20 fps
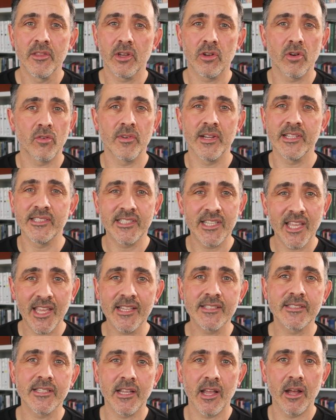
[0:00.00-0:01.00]
got released
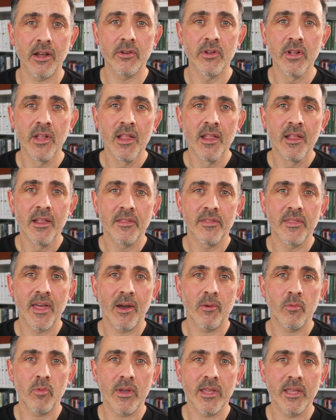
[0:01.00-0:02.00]
years ago
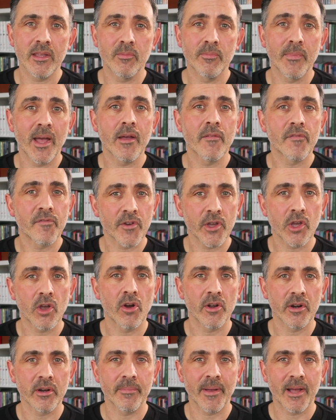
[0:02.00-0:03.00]
that we may have
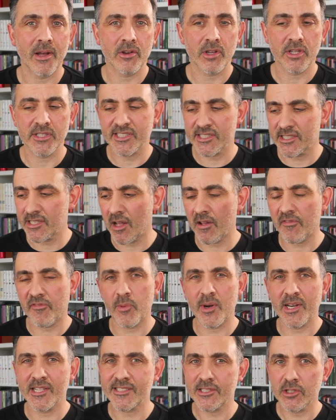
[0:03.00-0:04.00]
forgotten about, because
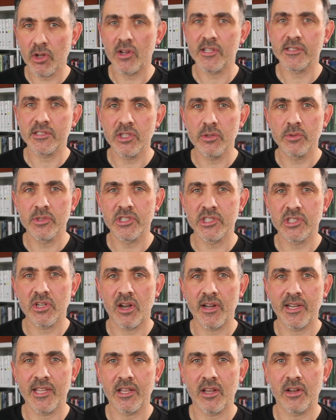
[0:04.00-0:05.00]
stuff, when it's not new and
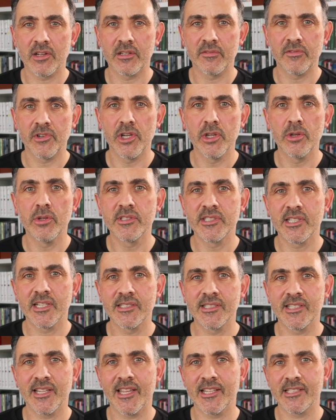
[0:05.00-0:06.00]
shiny, kind of
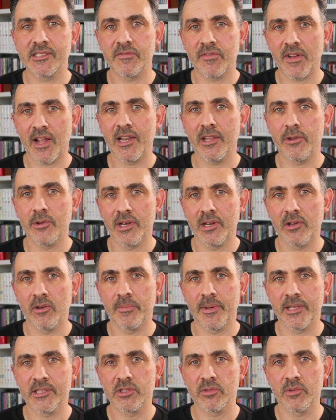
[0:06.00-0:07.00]
loses its value a little
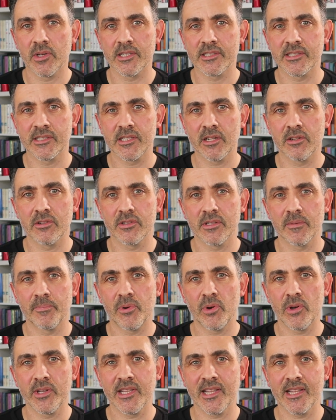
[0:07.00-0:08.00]
bit to us. So the
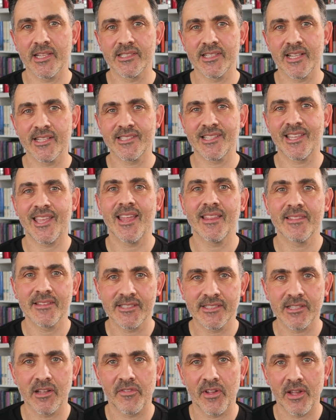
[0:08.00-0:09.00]
point is, let's get
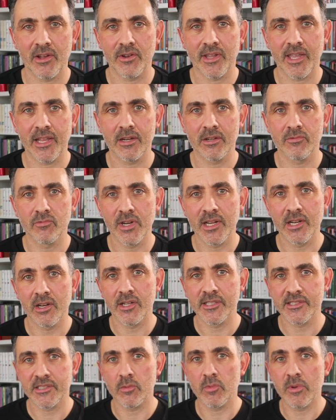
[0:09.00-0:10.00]
the stuff out again and
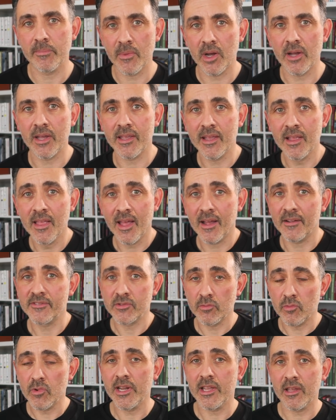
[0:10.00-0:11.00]
realize that we might have
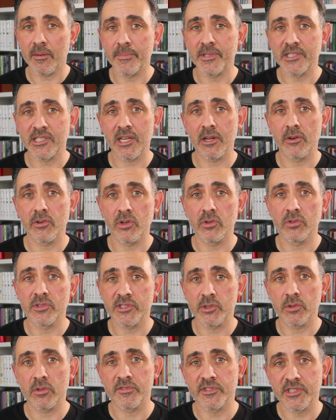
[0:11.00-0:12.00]
some really good material
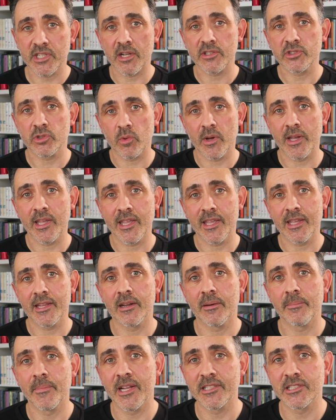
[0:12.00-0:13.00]
sort of tucked away
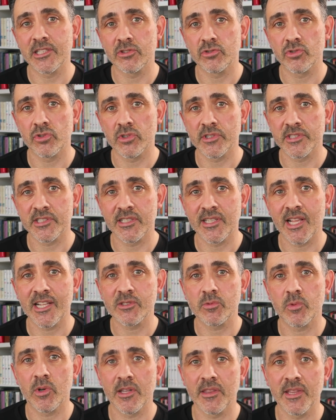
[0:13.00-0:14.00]
in our magic drawers. And
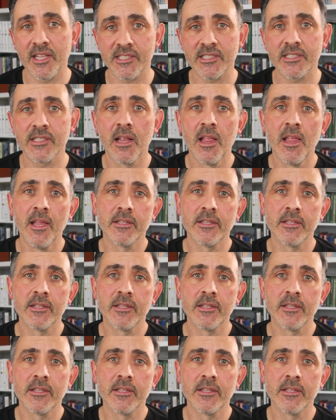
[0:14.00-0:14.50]
that's why this